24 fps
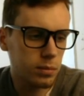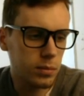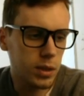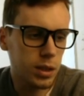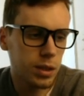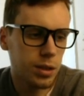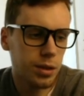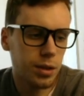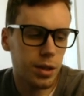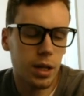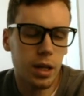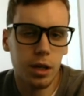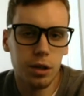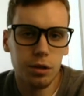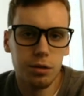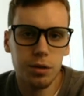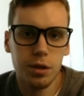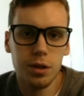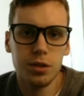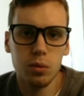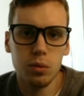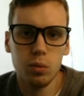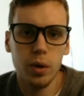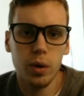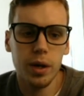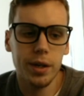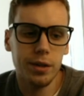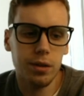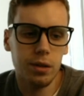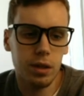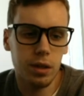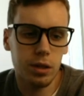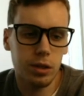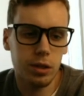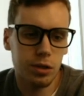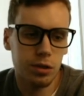the increase in weight to
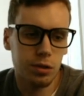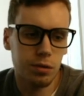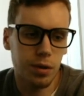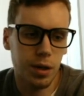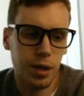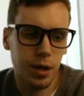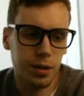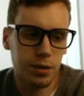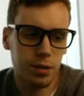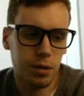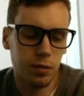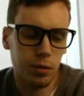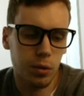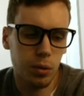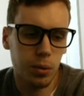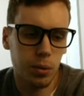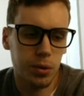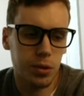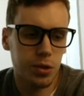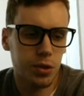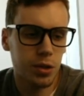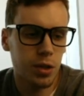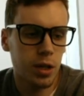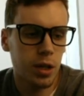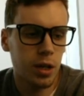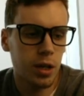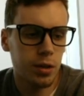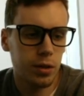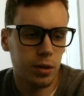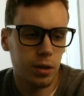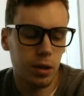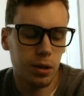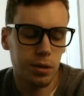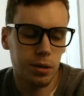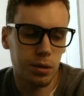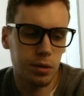the adjusted ratings. And of course, the
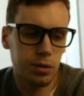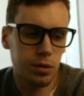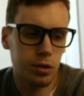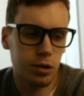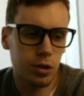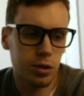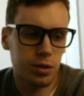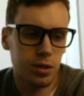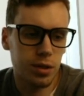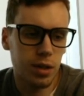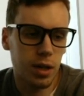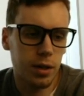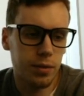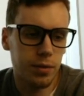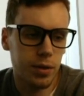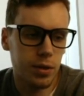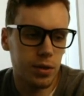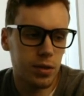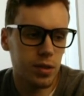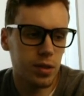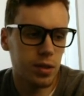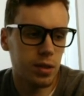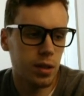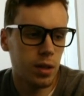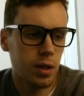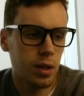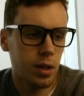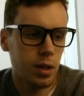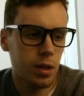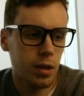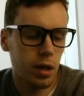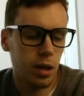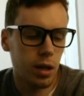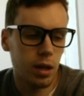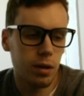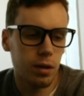Cardinals' adjusted offense
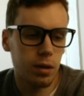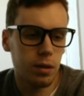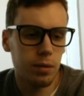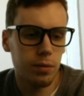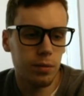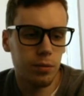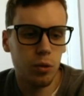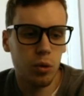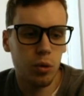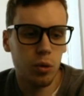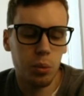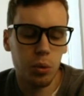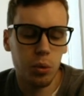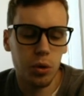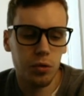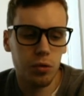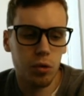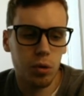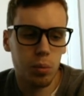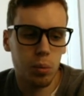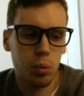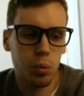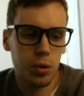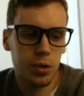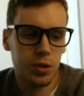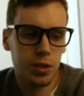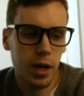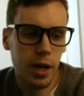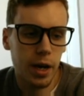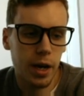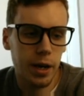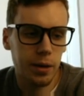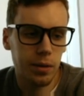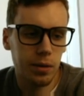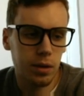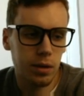4.4 points
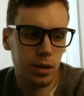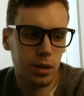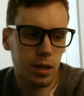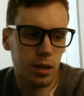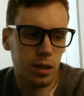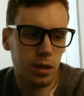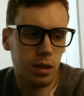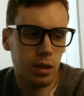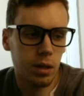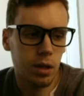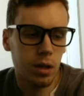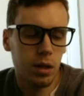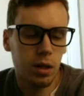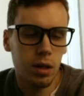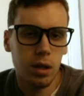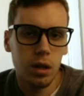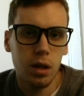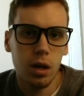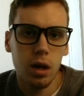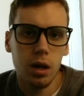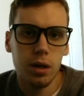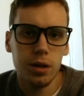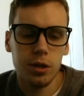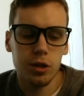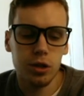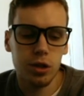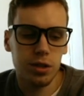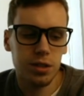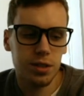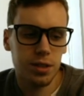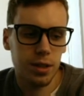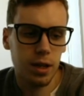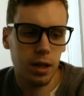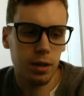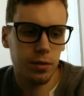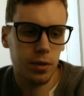higher than the
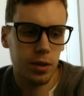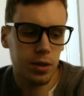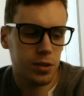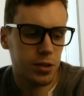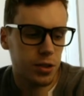unadjusted offense.